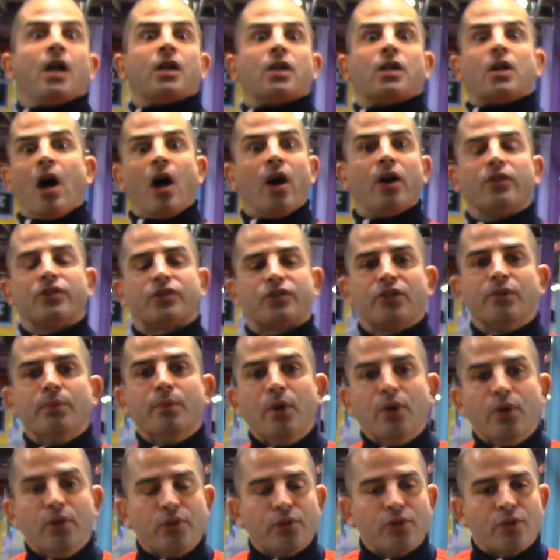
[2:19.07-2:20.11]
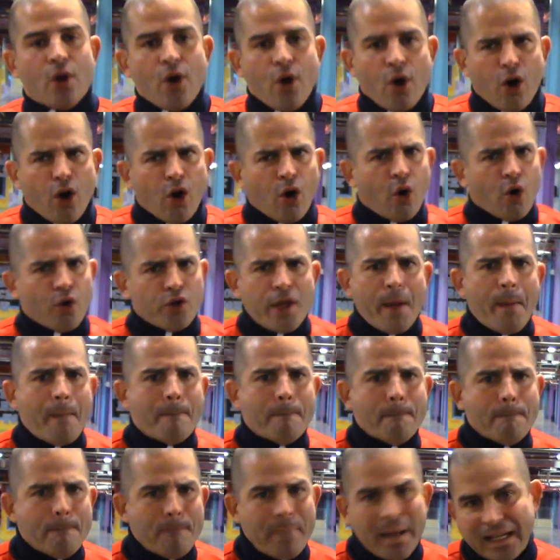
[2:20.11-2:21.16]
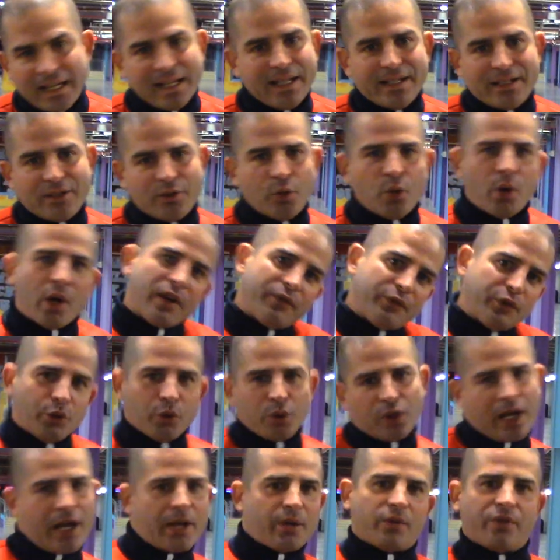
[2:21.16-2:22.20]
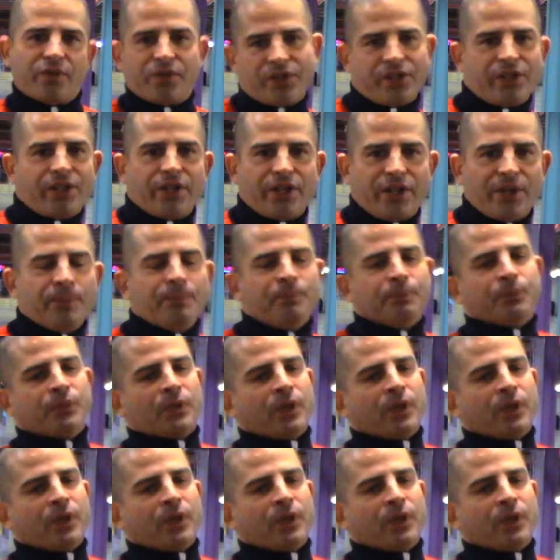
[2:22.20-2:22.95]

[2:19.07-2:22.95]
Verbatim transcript: constables or them billies, whoever you got over there,